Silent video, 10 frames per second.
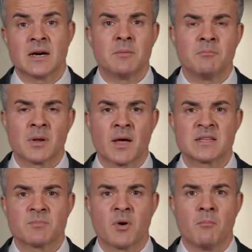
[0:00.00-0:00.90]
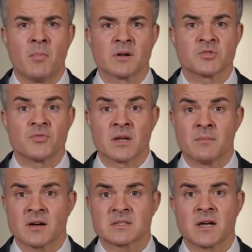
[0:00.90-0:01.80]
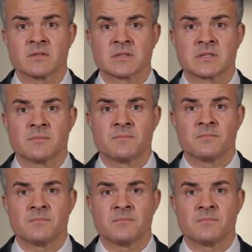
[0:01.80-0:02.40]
and blind spot monitoring, amongst others.